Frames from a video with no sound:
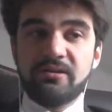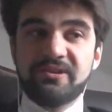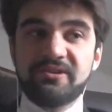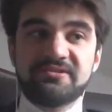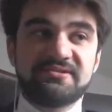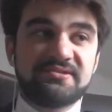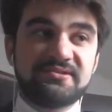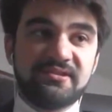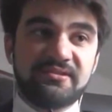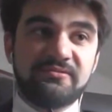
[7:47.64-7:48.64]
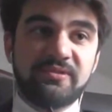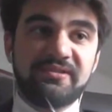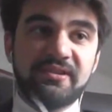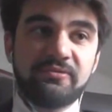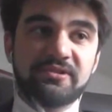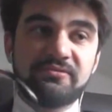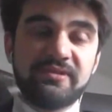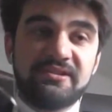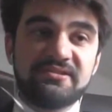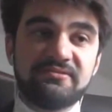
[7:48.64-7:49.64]
Because when they were
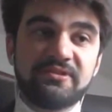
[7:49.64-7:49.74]
created,